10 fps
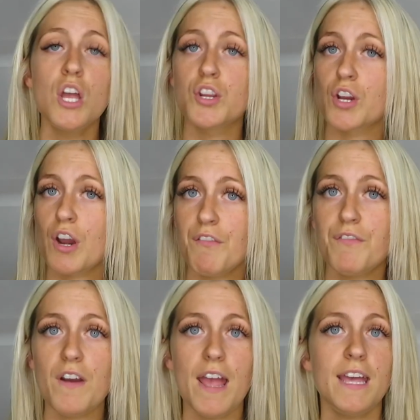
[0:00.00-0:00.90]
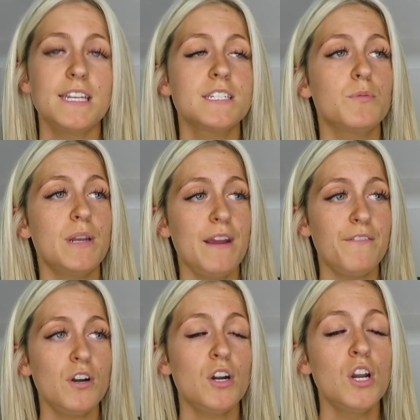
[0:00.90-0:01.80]
your girlfriend,
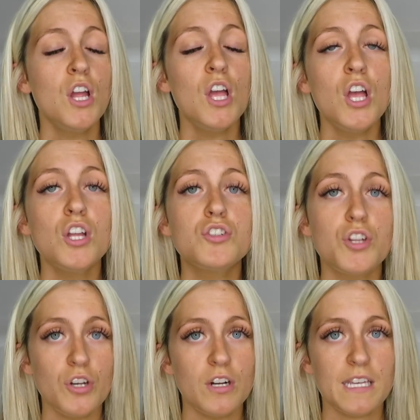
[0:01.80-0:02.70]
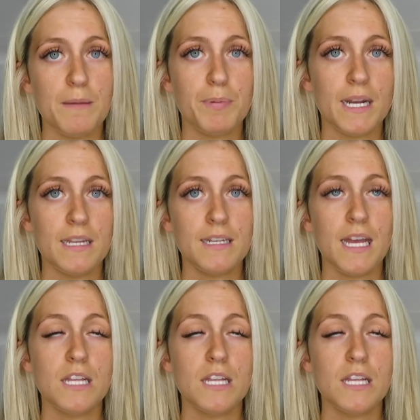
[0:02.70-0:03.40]
whatever, do not keep it in.